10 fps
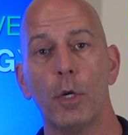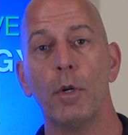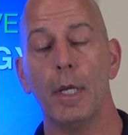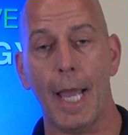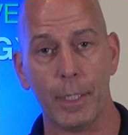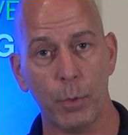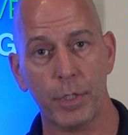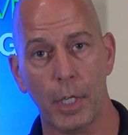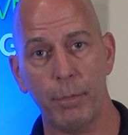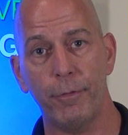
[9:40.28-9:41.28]
know, as we
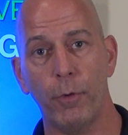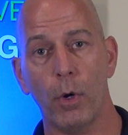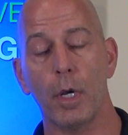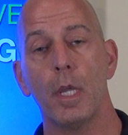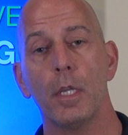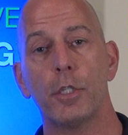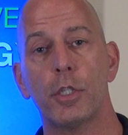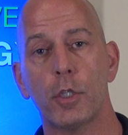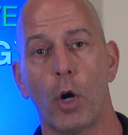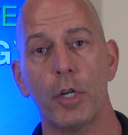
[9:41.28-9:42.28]
said before,
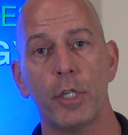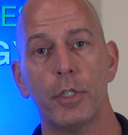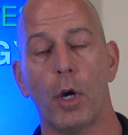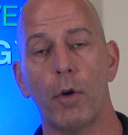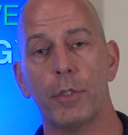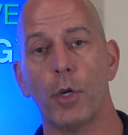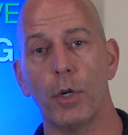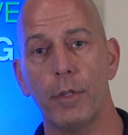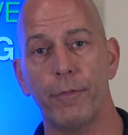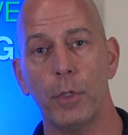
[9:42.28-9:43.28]
starches are a
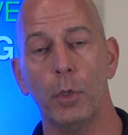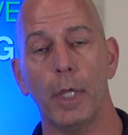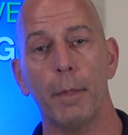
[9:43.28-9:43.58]
dirty fuel.